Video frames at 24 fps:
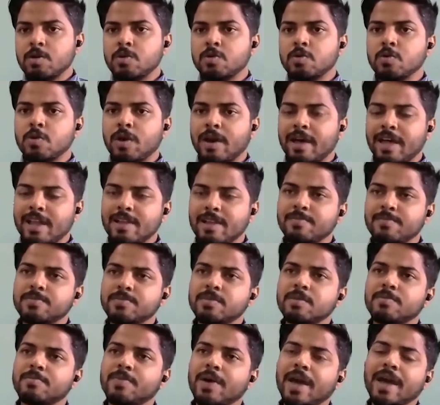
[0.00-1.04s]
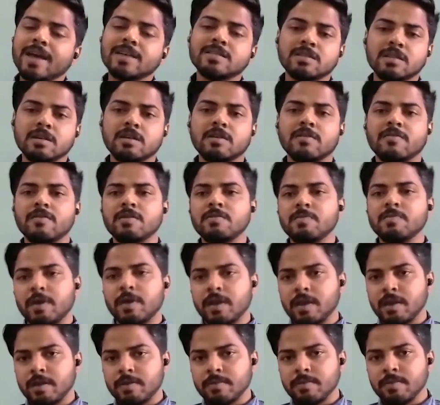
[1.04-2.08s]
to help the banks recover
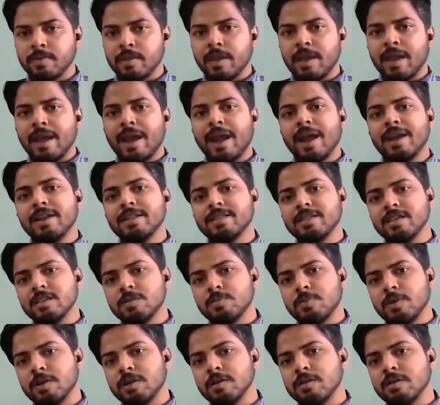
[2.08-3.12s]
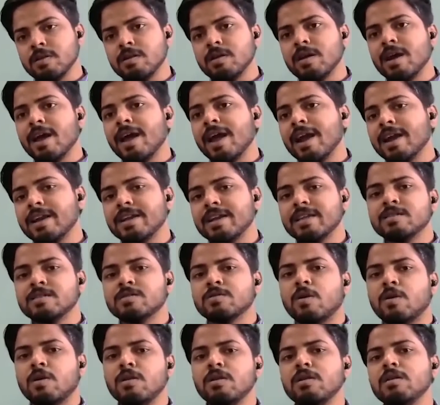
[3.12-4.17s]
money. And this particular act is
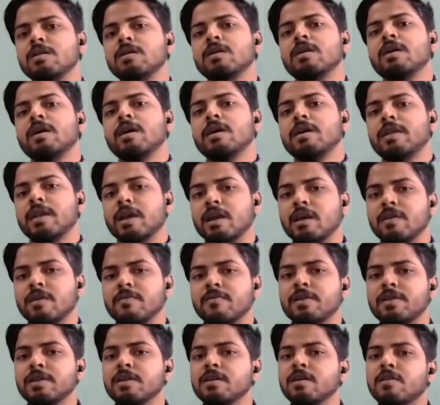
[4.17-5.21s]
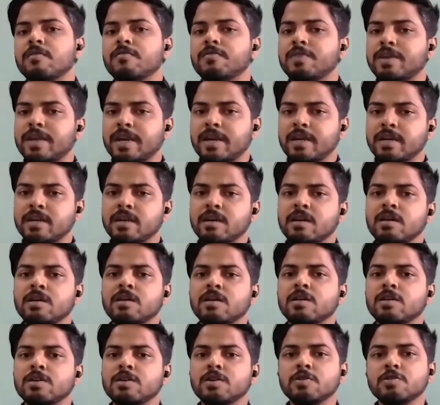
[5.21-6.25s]
called Recovery of Debt
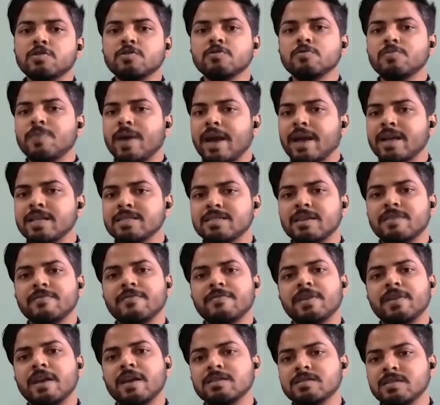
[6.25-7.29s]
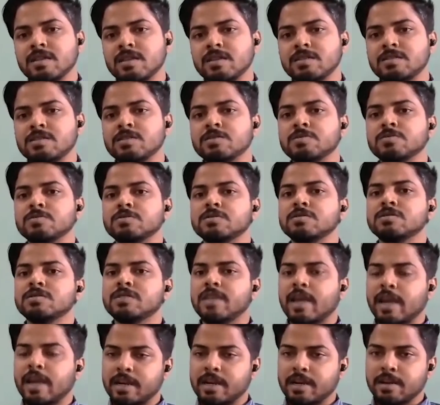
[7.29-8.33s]
Due to Banks and Financial Institutions
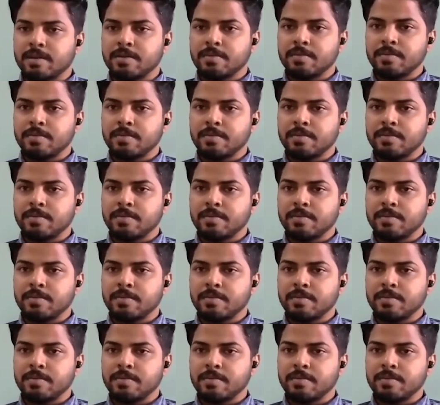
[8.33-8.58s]
Act.